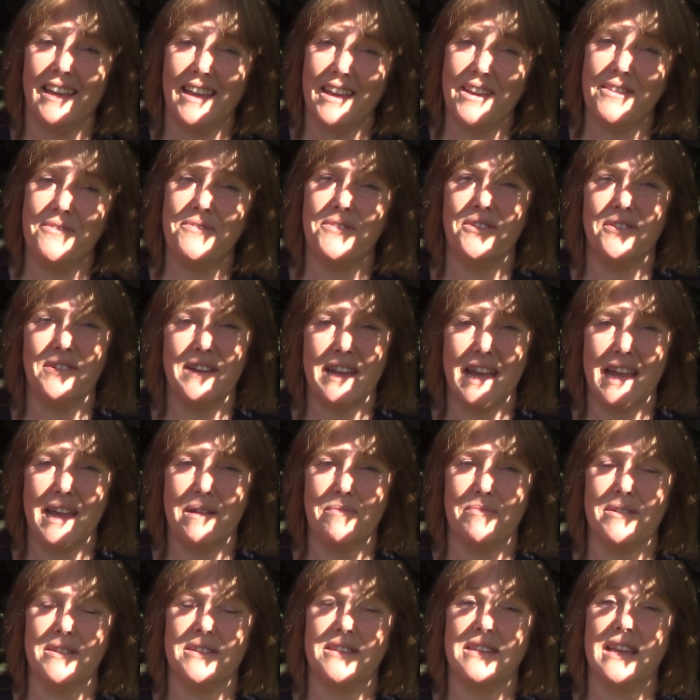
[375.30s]
If your
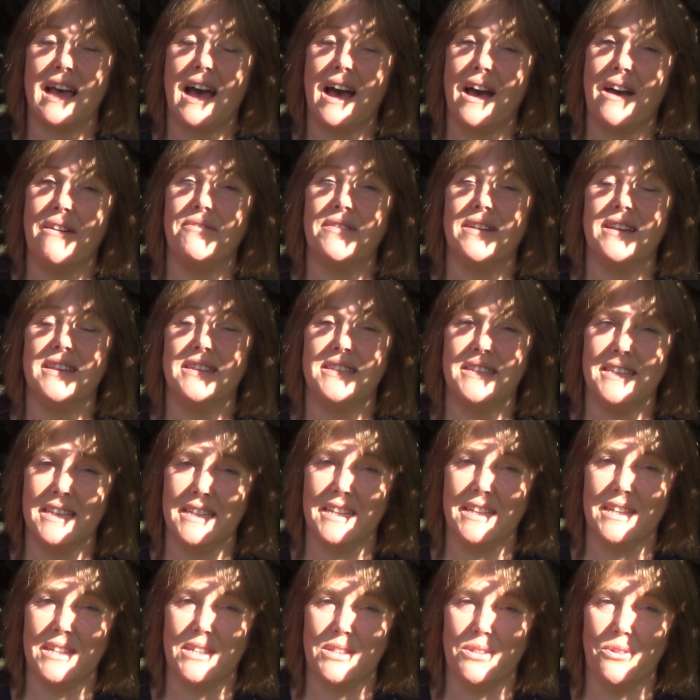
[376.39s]
neighbours have
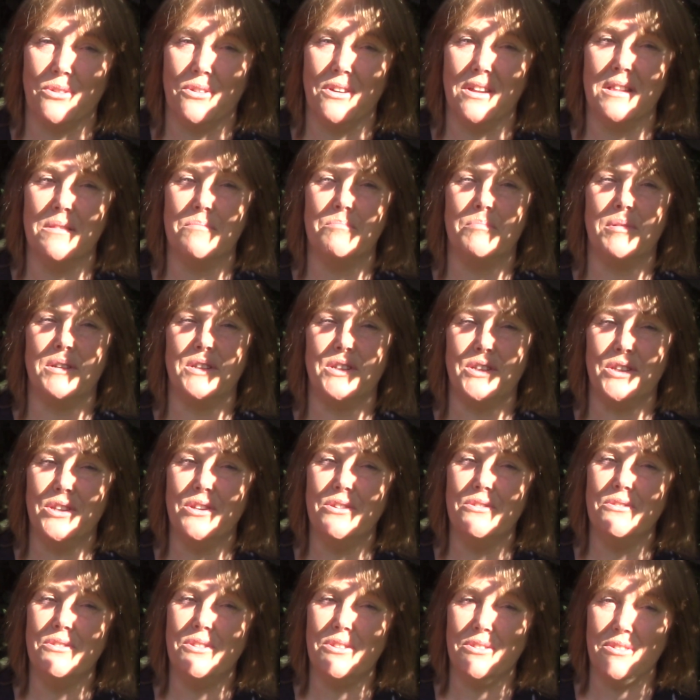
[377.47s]
acidic soil but
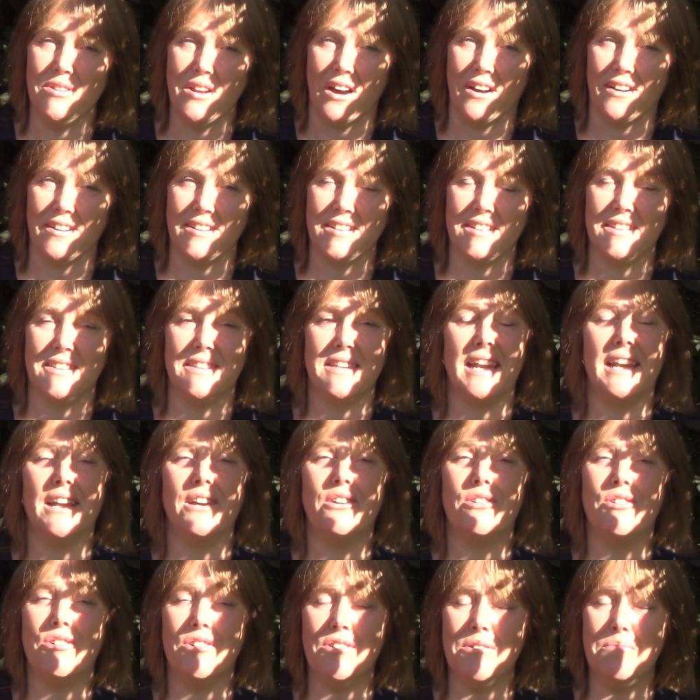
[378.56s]
you do not, then
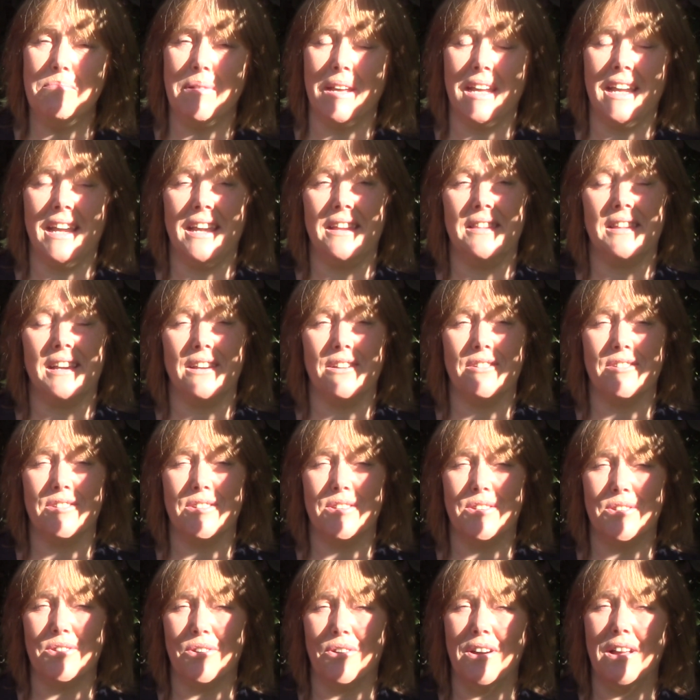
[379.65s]
it could be that your
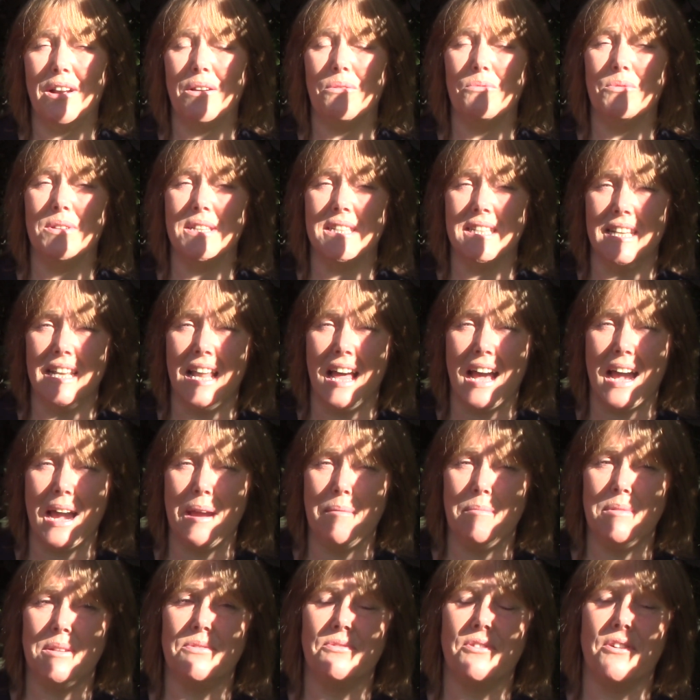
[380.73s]
soil was
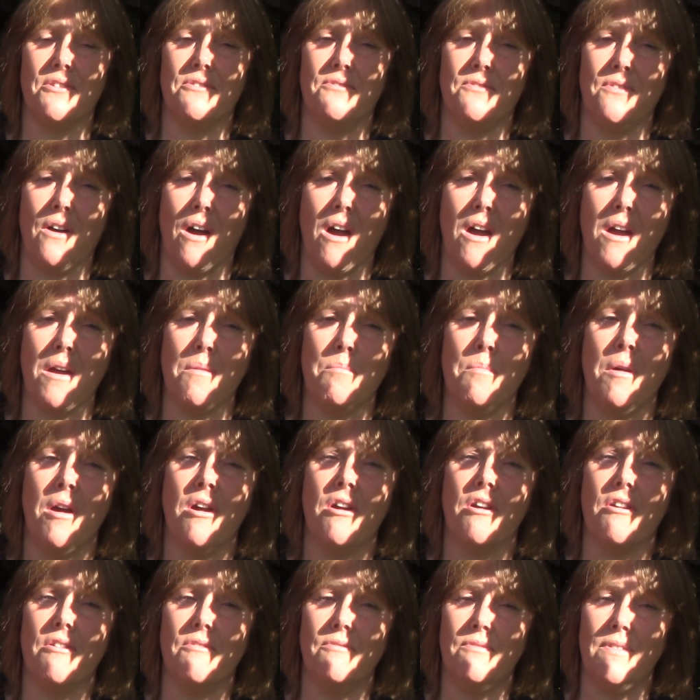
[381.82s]
limed for farm
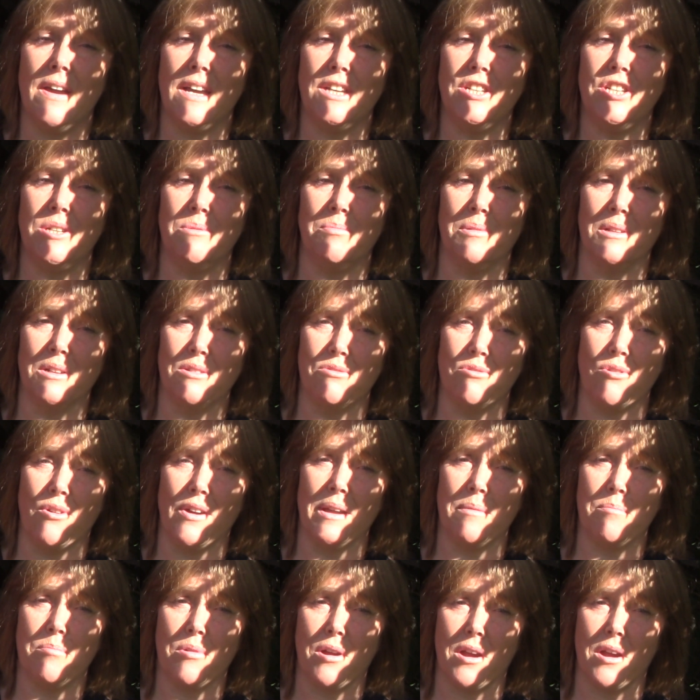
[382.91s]
or vegetable growing